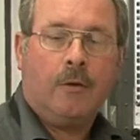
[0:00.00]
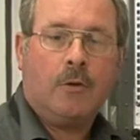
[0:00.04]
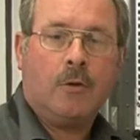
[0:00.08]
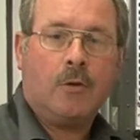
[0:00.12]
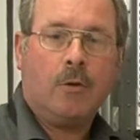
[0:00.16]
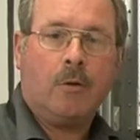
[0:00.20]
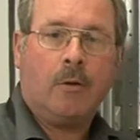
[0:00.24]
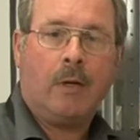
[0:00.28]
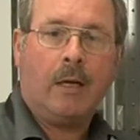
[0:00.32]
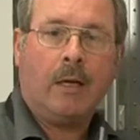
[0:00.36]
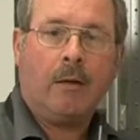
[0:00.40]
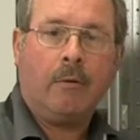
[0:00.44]

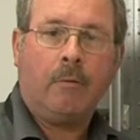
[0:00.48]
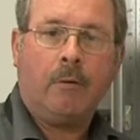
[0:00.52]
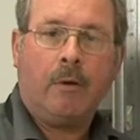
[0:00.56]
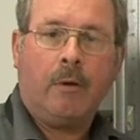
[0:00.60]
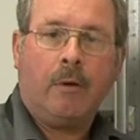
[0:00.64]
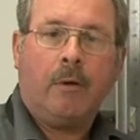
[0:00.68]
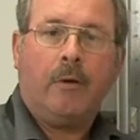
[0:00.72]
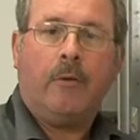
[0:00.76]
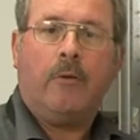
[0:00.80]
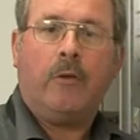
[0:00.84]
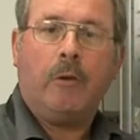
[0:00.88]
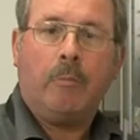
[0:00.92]
So now
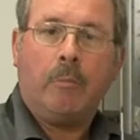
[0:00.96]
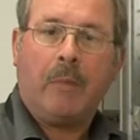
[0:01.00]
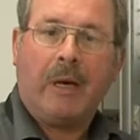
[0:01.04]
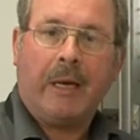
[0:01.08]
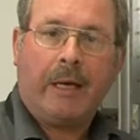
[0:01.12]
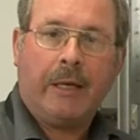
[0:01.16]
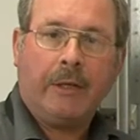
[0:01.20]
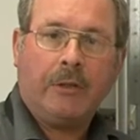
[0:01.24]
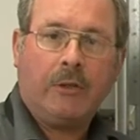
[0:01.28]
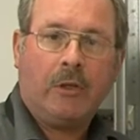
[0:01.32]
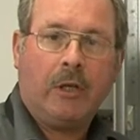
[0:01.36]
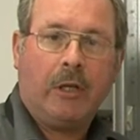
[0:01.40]
the
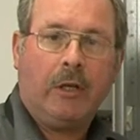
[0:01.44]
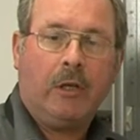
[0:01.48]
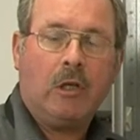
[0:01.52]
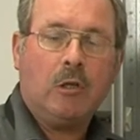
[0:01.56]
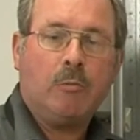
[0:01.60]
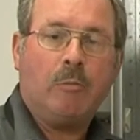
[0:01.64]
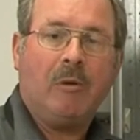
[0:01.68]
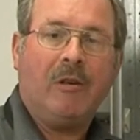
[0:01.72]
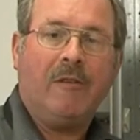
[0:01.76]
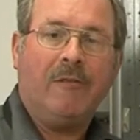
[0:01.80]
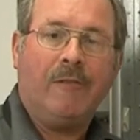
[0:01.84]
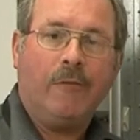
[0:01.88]
magazine has
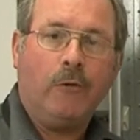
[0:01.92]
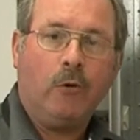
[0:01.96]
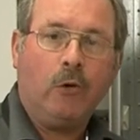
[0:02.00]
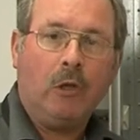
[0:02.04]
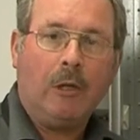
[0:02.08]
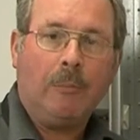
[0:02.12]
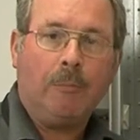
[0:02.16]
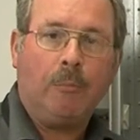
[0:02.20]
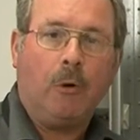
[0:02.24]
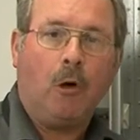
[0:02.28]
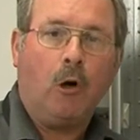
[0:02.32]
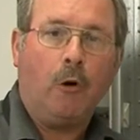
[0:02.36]
been
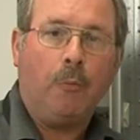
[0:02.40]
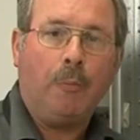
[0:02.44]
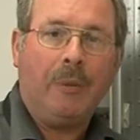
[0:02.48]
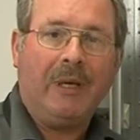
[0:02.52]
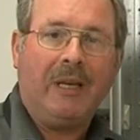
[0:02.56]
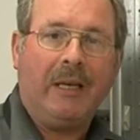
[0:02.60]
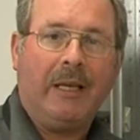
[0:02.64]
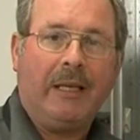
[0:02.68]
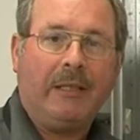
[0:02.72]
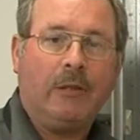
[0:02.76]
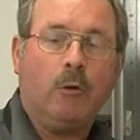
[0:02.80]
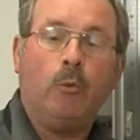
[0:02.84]
fully
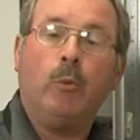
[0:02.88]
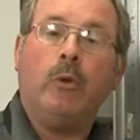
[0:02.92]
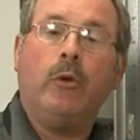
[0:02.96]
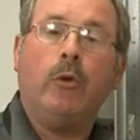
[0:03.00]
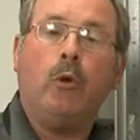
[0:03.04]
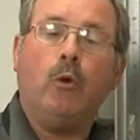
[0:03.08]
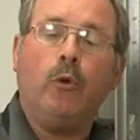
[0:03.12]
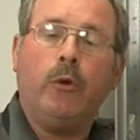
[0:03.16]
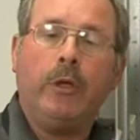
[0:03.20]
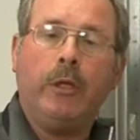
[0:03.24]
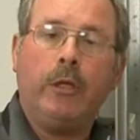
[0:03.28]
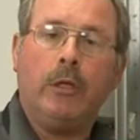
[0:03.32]
populated with
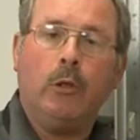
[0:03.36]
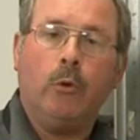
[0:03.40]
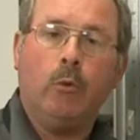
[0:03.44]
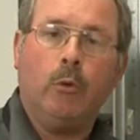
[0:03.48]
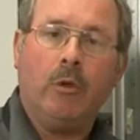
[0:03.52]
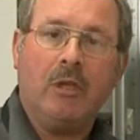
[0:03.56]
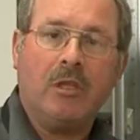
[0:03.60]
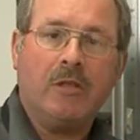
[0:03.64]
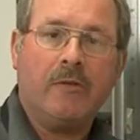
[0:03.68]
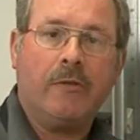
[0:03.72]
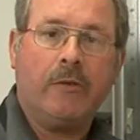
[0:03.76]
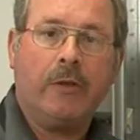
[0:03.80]
all the
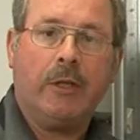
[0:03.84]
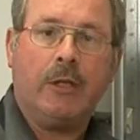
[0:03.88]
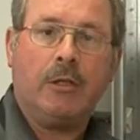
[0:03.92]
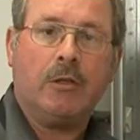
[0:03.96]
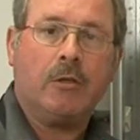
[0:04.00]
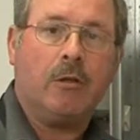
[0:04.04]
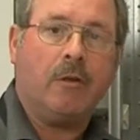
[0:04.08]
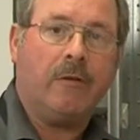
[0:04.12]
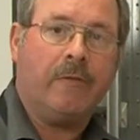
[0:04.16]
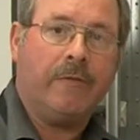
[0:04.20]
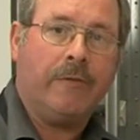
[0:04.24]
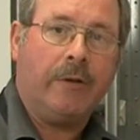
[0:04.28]
units for this
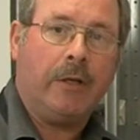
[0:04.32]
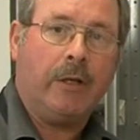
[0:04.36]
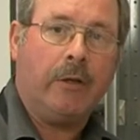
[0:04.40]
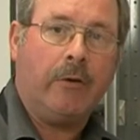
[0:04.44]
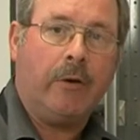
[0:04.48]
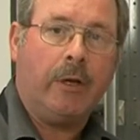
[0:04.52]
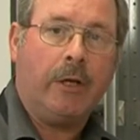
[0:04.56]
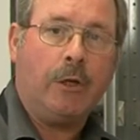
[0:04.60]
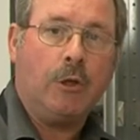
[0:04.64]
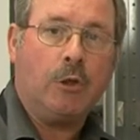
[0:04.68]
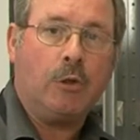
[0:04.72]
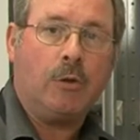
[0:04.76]

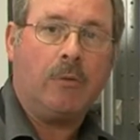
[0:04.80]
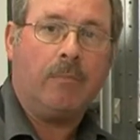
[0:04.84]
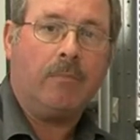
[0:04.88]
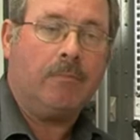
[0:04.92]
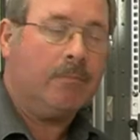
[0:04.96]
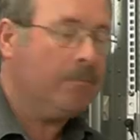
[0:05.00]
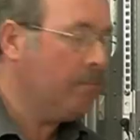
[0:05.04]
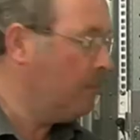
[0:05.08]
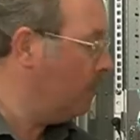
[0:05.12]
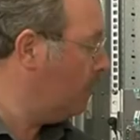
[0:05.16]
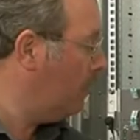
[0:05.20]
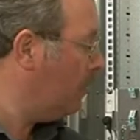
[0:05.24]
configuration.
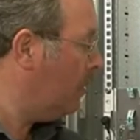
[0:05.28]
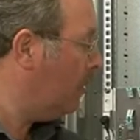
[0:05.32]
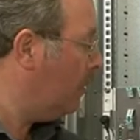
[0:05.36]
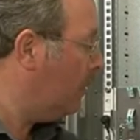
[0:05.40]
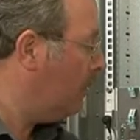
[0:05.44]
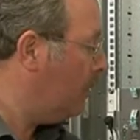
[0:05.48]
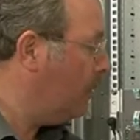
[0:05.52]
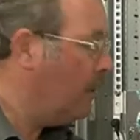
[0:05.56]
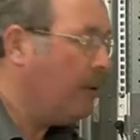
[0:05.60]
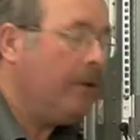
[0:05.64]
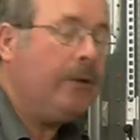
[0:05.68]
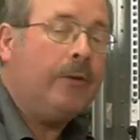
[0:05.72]

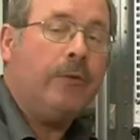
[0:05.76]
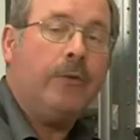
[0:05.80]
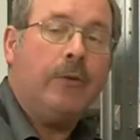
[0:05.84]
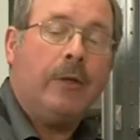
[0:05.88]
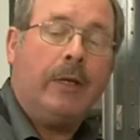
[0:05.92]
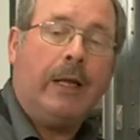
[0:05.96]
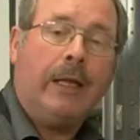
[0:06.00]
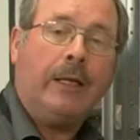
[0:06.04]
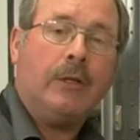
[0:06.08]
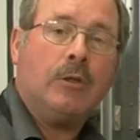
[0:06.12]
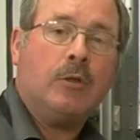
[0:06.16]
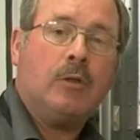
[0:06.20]
The
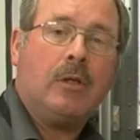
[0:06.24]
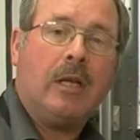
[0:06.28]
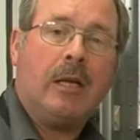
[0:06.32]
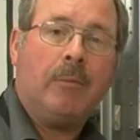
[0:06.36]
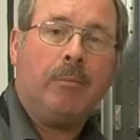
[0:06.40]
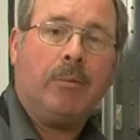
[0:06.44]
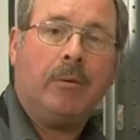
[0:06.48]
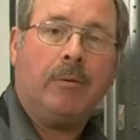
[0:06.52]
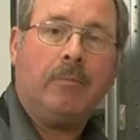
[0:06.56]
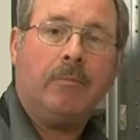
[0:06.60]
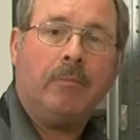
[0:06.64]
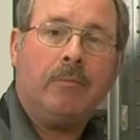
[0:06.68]
next
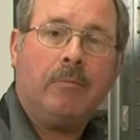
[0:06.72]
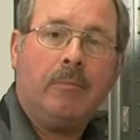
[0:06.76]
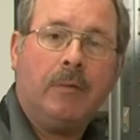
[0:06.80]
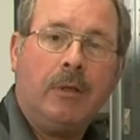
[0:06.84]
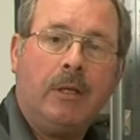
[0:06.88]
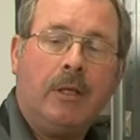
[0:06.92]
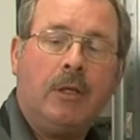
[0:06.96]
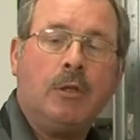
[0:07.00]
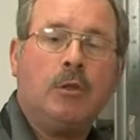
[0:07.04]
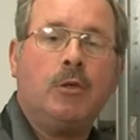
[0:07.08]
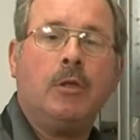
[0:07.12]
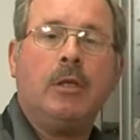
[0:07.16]
step
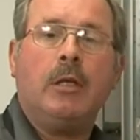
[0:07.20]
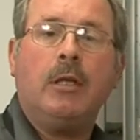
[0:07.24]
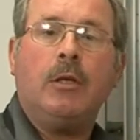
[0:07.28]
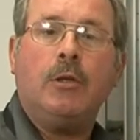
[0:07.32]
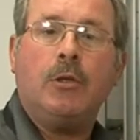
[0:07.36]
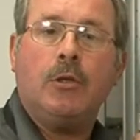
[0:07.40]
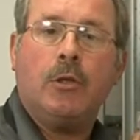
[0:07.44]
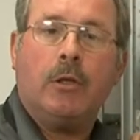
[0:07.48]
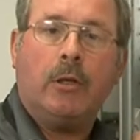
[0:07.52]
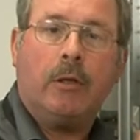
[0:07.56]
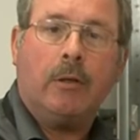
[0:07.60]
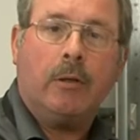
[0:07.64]
is the
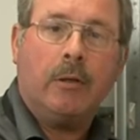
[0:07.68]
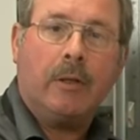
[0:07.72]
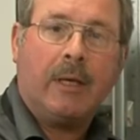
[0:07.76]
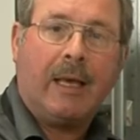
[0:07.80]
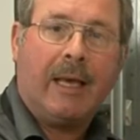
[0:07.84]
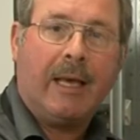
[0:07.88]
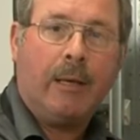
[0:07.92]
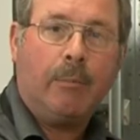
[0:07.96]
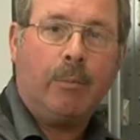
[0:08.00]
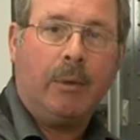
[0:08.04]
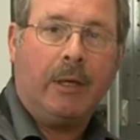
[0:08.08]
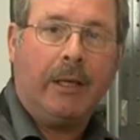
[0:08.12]
internal
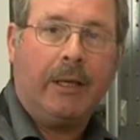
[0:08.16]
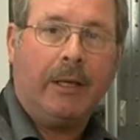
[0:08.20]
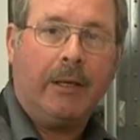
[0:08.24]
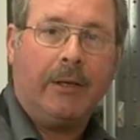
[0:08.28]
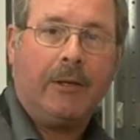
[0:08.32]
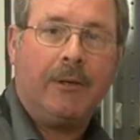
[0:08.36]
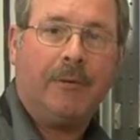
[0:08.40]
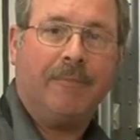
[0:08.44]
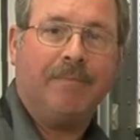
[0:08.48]
cabling.